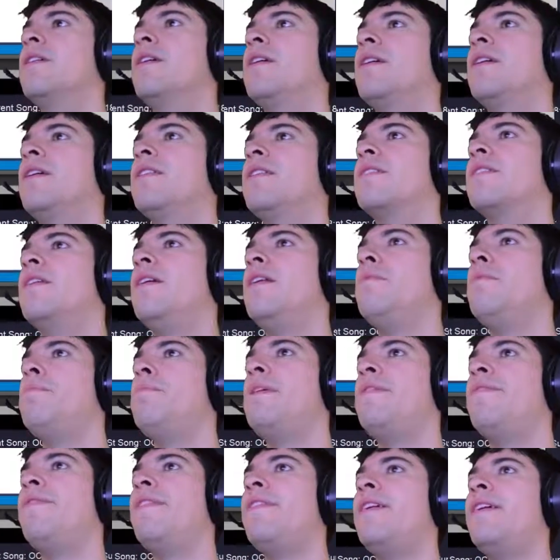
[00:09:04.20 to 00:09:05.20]
It's gonna
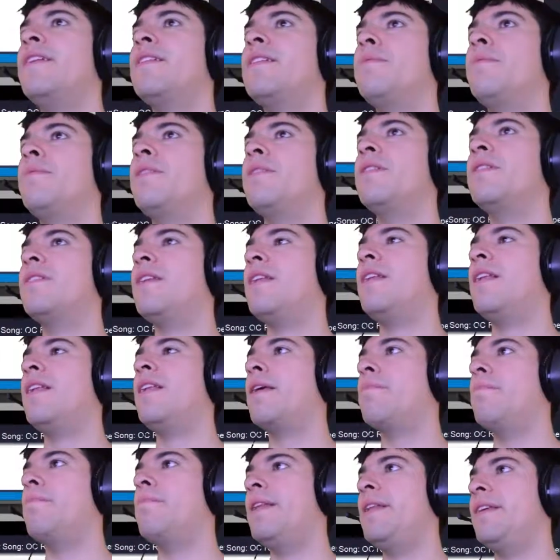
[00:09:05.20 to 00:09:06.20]
be very similar to
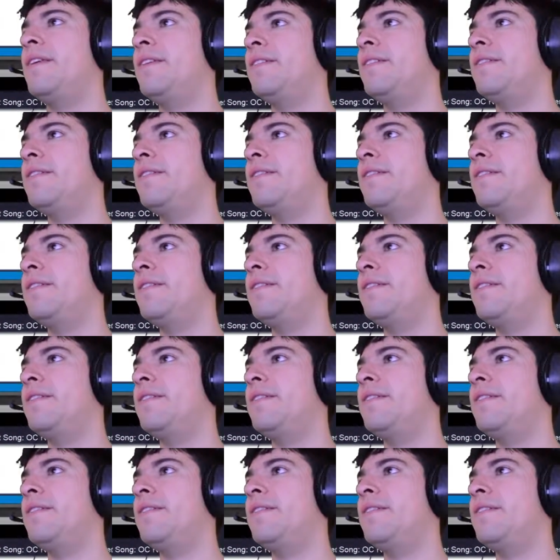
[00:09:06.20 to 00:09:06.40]
like menu.